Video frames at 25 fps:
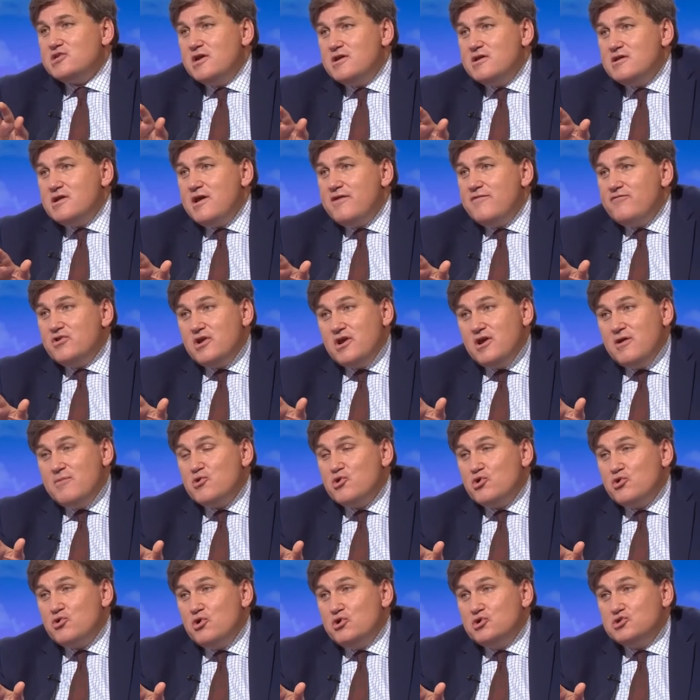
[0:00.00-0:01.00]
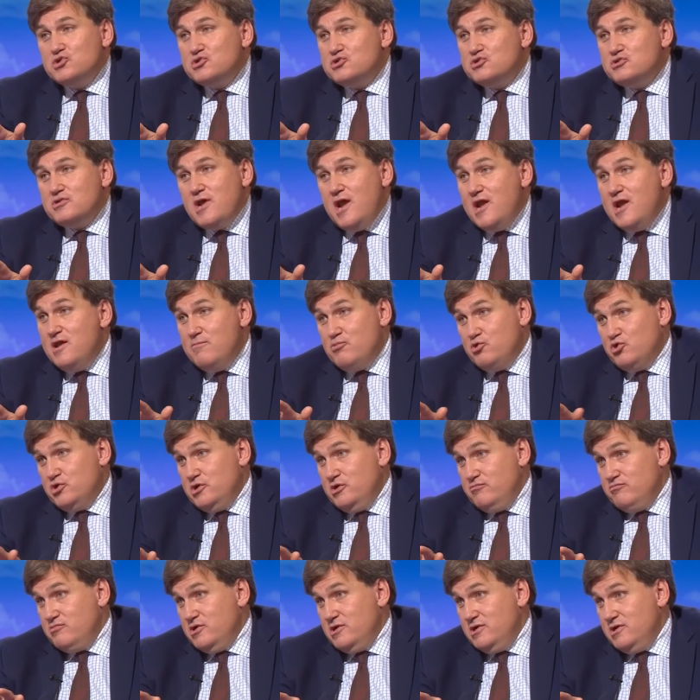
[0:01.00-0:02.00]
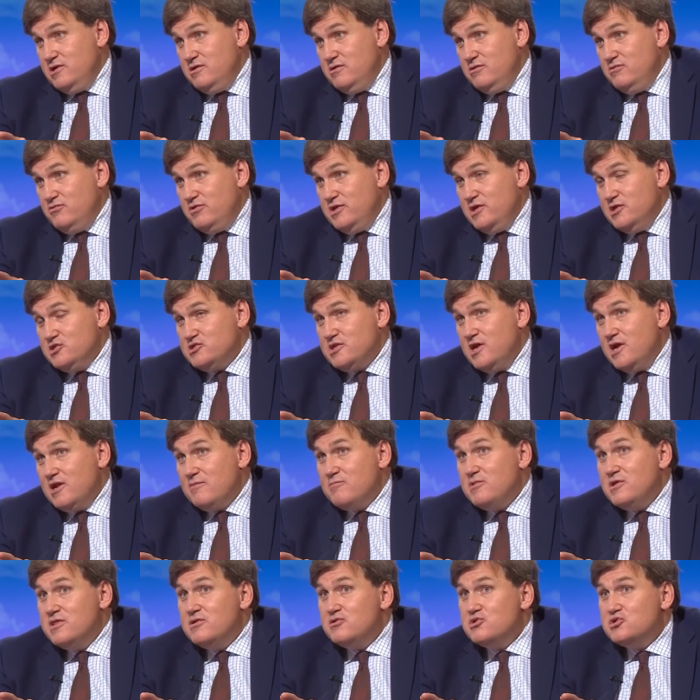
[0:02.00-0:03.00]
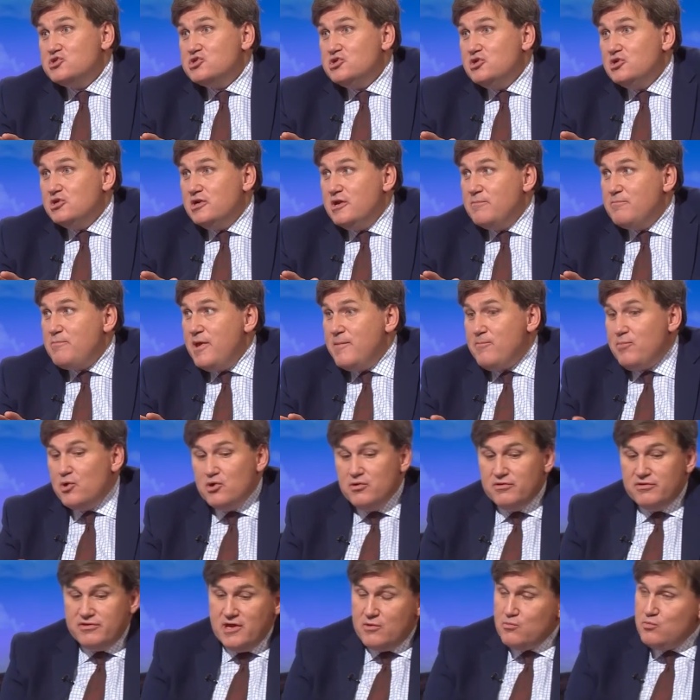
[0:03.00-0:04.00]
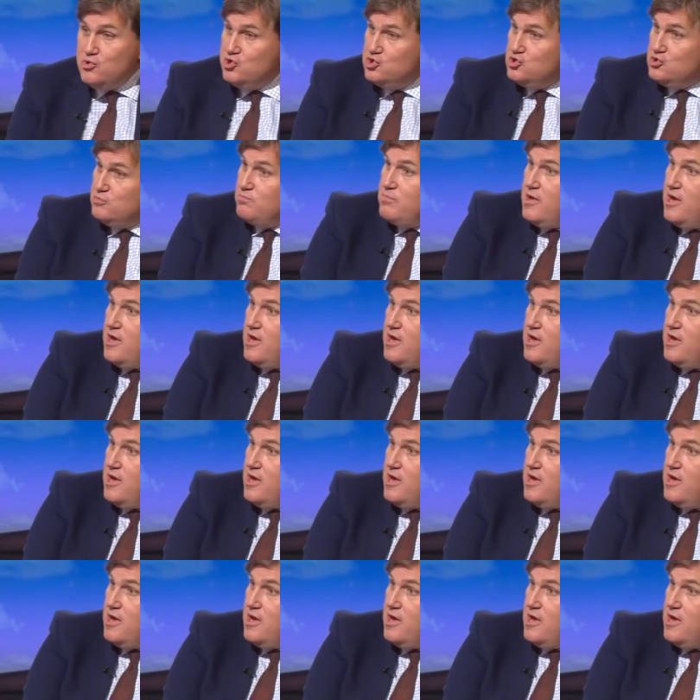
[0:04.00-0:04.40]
I haven't come across anybody really who thinks that. I mean, there are certainly people who think we should